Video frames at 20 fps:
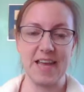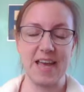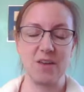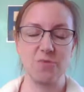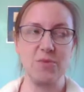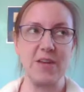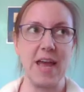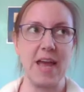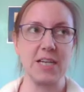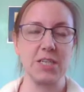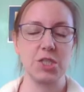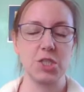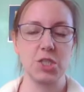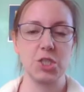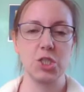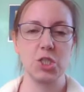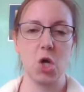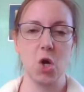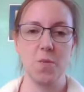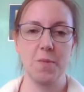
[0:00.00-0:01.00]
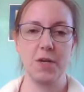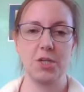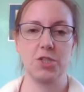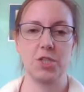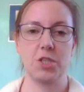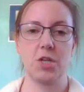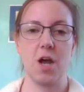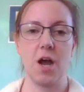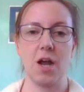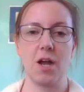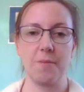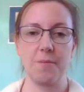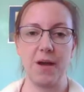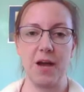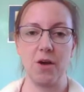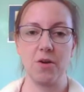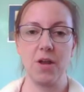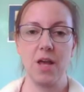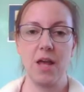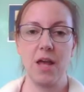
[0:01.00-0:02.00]
and we had so much to talk
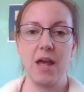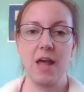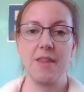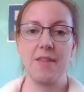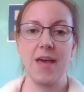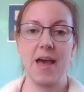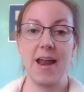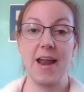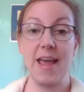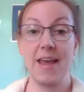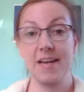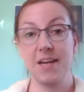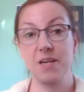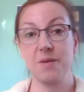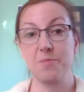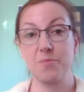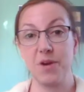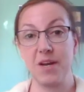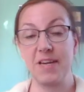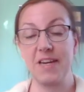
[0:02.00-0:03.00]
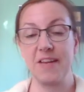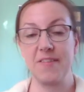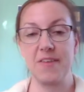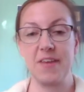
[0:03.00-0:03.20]
about that I ended up breaking the